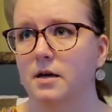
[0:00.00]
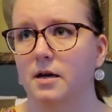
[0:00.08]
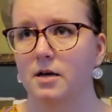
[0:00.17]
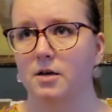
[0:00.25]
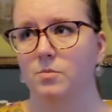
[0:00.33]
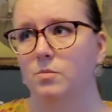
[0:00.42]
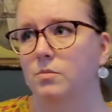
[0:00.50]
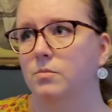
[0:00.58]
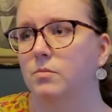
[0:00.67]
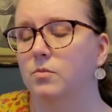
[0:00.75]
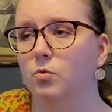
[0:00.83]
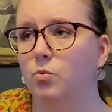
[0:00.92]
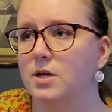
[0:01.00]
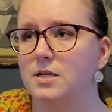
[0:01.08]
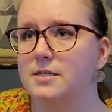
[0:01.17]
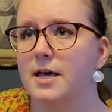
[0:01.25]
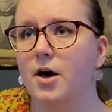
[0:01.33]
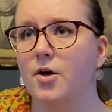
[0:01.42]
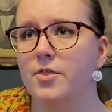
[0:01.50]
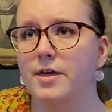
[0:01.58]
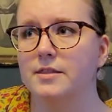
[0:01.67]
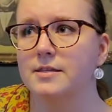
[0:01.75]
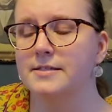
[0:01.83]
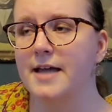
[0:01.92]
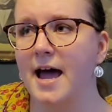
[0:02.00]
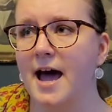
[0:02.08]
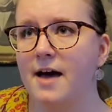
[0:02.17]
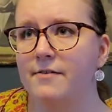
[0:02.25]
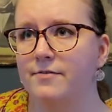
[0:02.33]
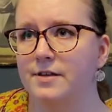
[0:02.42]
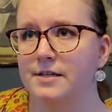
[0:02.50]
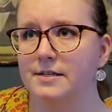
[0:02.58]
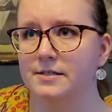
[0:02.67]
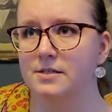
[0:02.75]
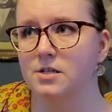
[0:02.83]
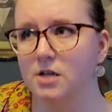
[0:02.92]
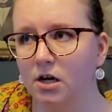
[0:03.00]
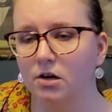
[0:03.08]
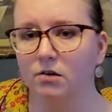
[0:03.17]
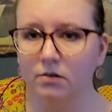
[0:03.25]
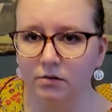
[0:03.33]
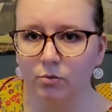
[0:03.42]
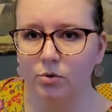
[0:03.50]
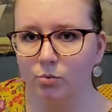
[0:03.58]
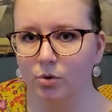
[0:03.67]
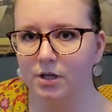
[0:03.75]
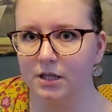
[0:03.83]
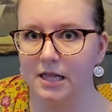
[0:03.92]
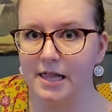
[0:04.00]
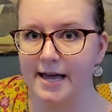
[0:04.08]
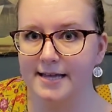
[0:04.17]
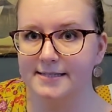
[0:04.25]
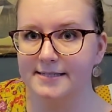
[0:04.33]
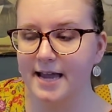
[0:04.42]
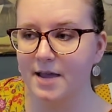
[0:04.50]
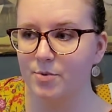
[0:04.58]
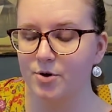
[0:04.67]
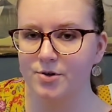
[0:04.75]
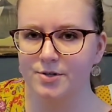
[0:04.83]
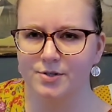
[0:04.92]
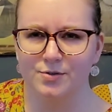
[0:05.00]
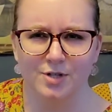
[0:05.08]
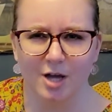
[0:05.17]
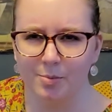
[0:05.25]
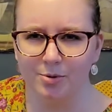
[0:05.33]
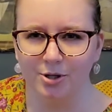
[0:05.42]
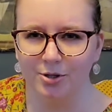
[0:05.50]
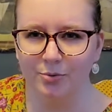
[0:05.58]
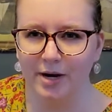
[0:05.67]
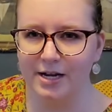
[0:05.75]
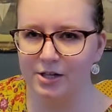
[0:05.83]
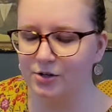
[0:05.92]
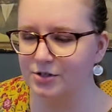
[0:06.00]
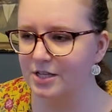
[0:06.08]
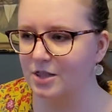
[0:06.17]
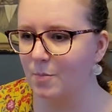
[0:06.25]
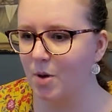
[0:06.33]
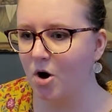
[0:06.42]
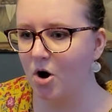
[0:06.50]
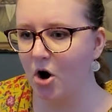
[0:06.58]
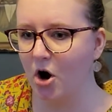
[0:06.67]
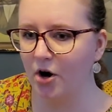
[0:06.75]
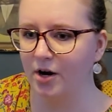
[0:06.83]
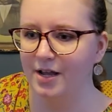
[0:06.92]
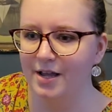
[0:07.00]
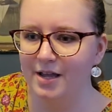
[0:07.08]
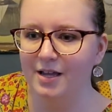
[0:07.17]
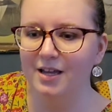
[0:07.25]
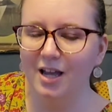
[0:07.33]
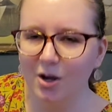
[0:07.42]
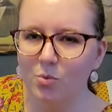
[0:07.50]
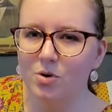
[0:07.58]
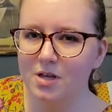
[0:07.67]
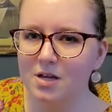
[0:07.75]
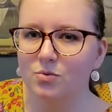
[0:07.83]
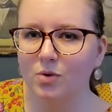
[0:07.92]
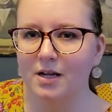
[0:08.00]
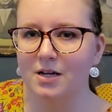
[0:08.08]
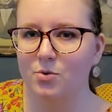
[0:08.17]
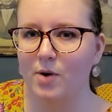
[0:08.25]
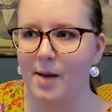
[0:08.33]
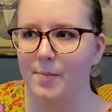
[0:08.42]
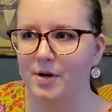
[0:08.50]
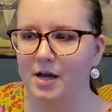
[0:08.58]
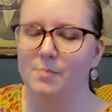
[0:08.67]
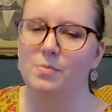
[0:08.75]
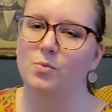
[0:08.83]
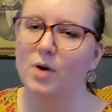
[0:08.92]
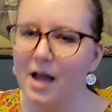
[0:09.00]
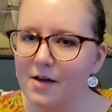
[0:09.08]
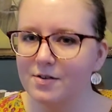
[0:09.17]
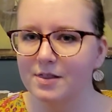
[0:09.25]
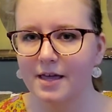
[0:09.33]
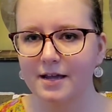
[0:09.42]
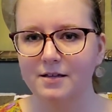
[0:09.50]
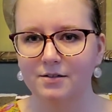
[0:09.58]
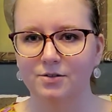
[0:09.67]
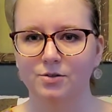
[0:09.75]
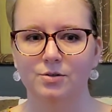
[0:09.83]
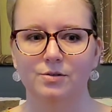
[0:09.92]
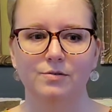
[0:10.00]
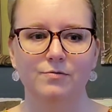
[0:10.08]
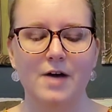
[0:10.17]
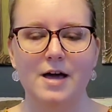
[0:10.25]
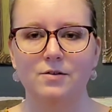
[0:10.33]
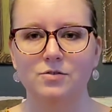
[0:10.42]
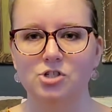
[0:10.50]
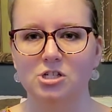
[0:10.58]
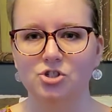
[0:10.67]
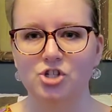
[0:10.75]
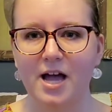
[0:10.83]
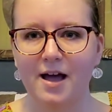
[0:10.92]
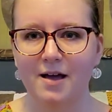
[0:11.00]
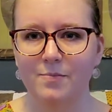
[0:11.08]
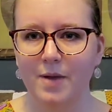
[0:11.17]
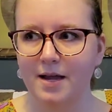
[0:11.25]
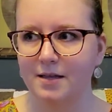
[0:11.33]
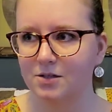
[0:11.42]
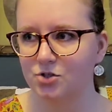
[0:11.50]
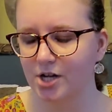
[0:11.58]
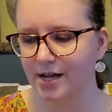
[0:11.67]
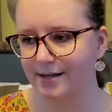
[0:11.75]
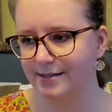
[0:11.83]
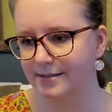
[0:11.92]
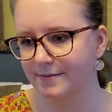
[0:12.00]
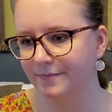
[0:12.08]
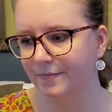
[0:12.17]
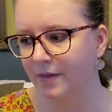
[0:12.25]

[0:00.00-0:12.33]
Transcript: Um, we can tell that the staff is, you know, we're one of the last tables. There's a couple of regulars at the bar we're getting ready to wrap it up, but we're having like a little final chit chat, paying the checks.